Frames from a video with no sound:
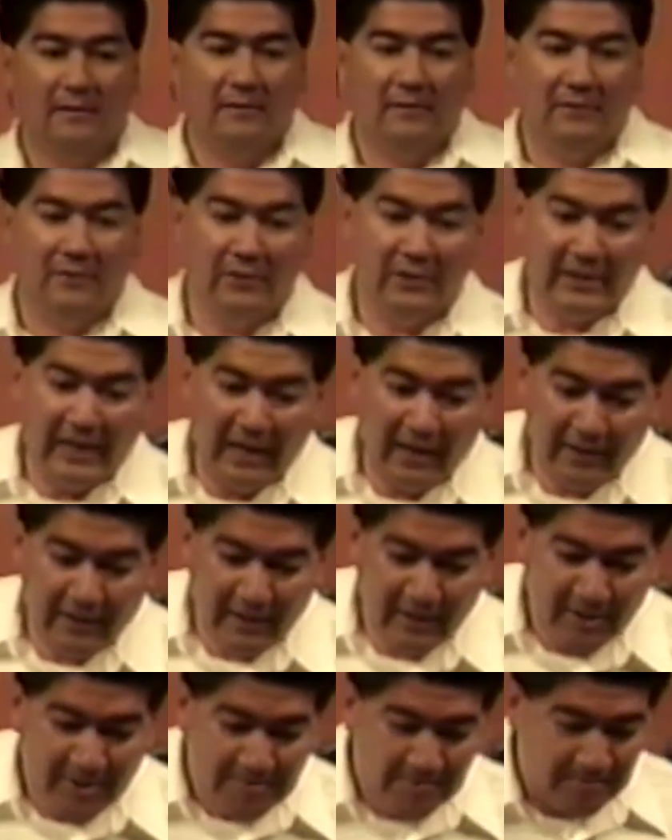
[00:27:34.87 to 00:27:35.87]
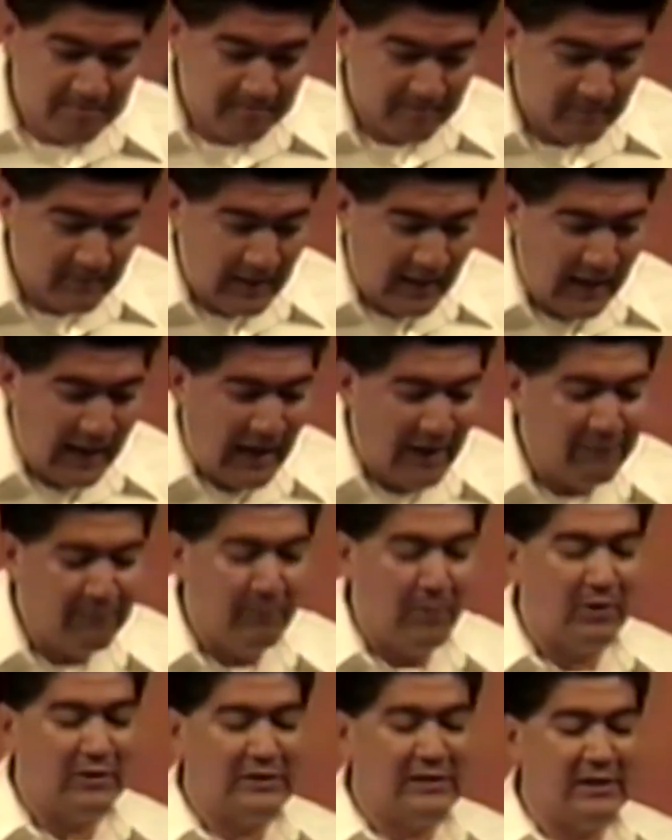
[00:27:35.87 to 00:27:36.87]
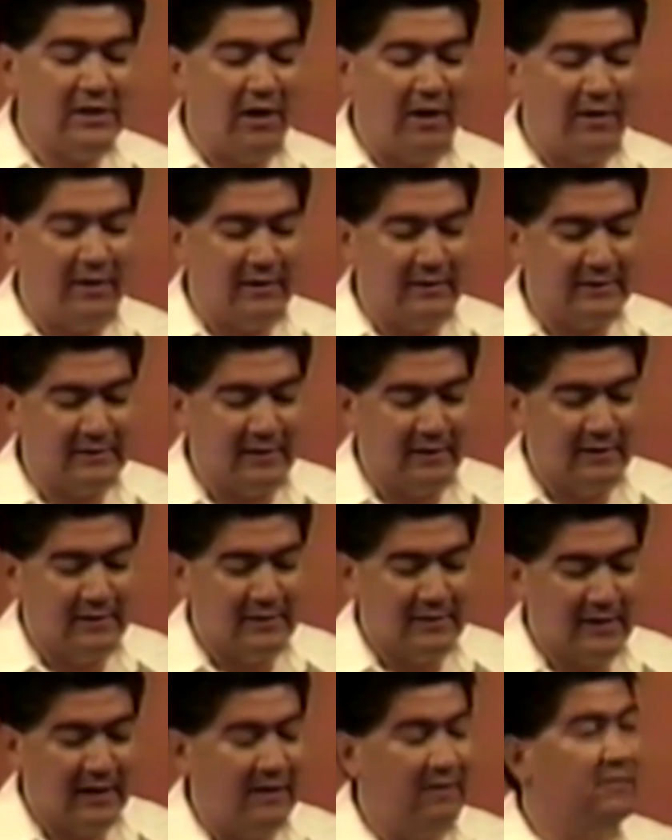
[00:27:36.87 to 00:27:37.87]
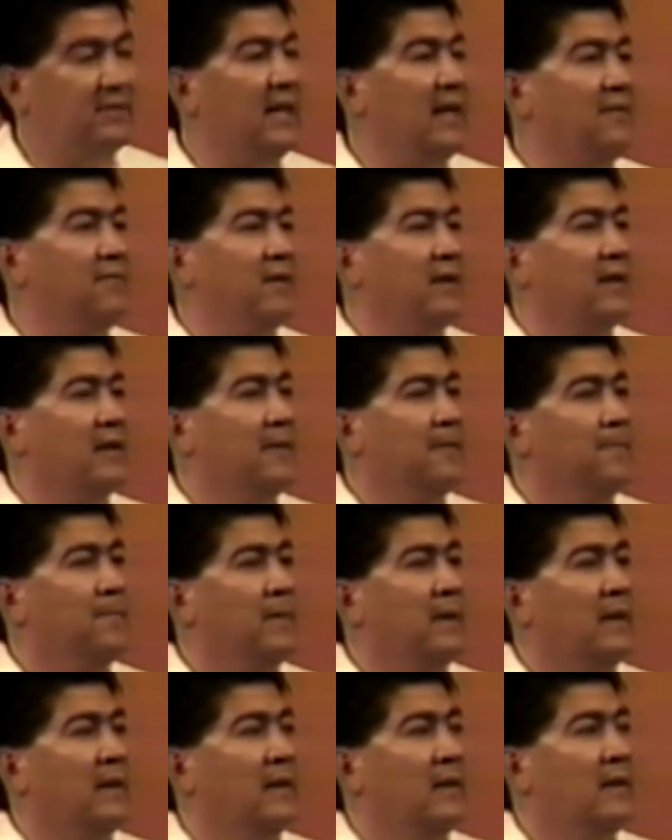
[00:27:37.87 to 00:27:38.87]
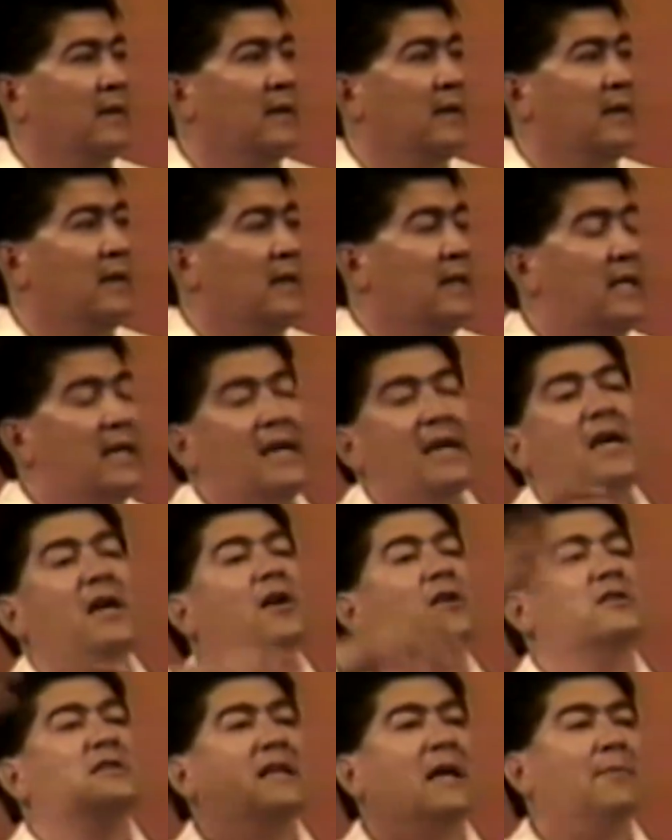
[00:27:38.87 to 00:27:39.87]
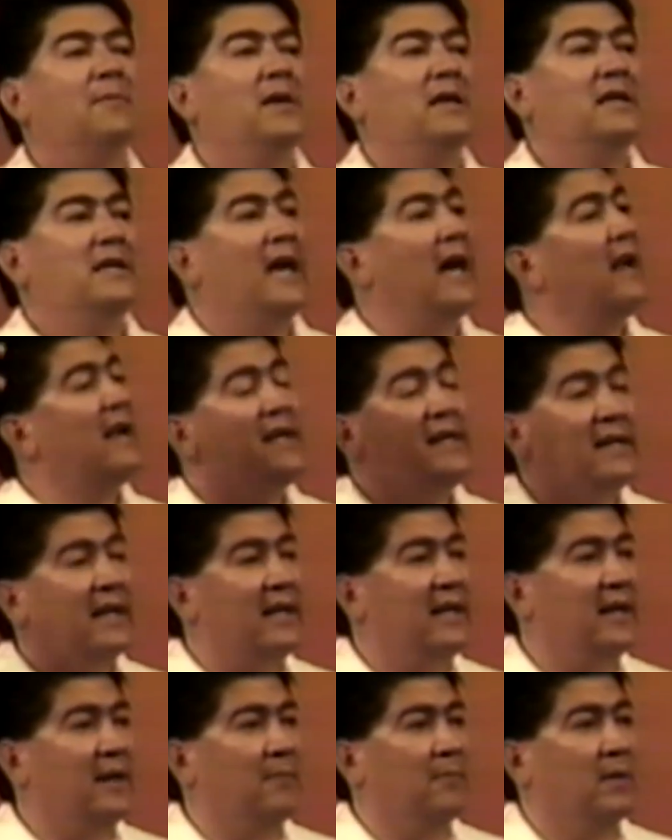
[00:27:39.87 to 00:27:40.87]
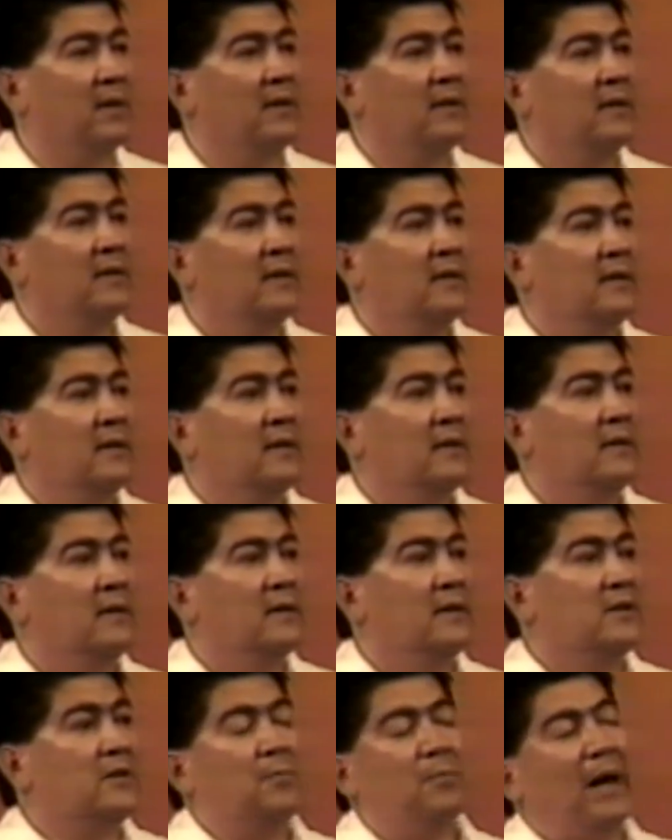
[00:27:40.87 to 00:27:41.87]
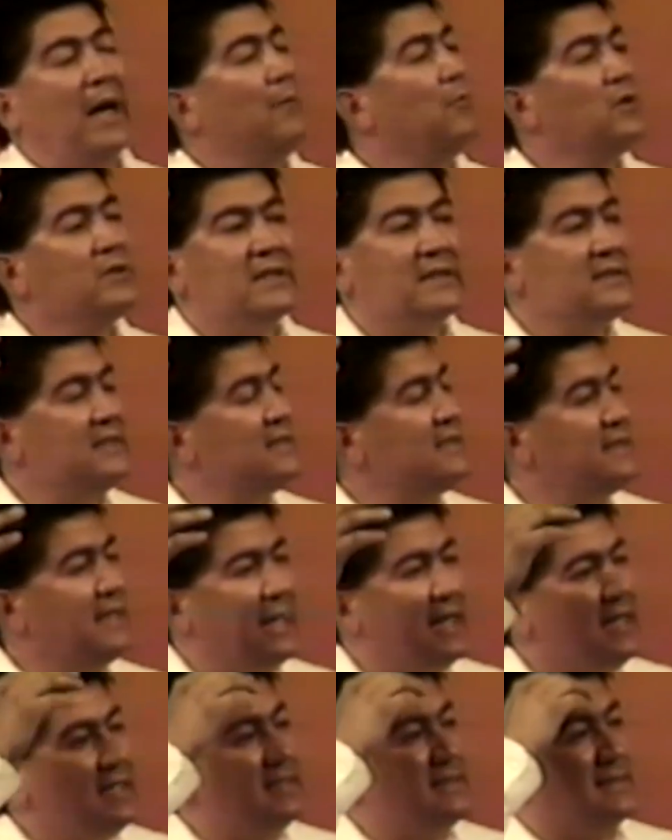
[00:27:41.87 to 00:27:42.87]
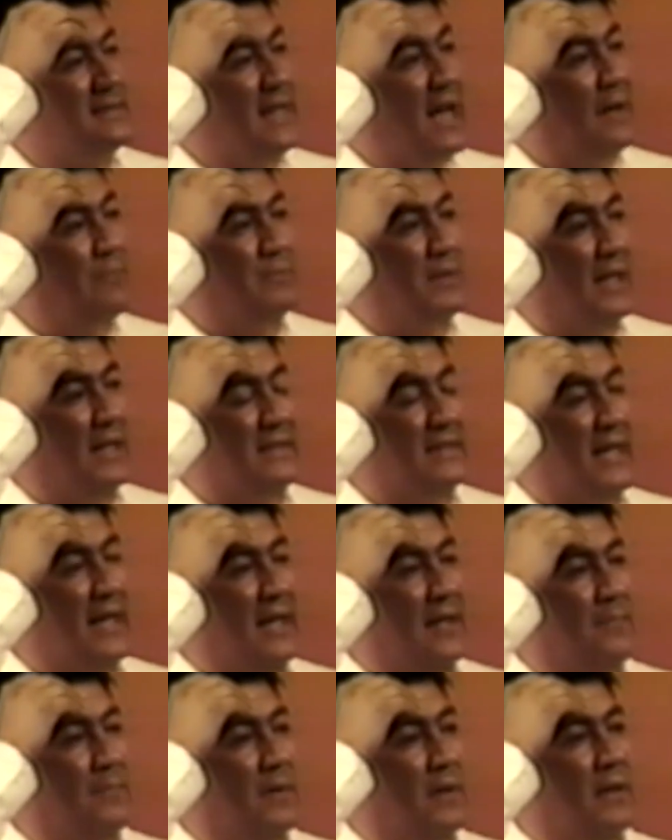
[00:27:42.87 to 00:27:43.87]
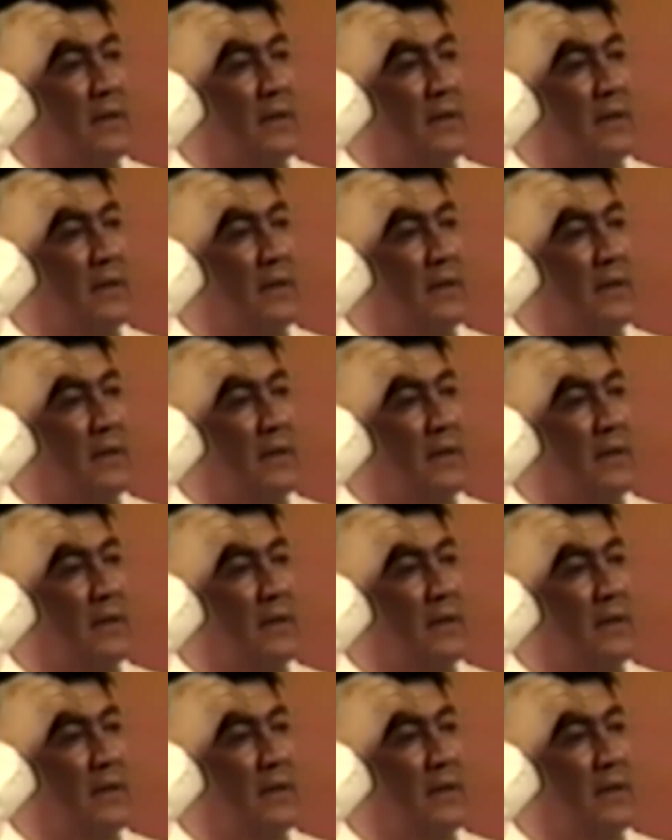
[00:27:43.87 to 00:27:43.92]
They're yelling, Have mercy on us, son of David. He hears them yelling at him. The Bible doesn't say he stopped that time.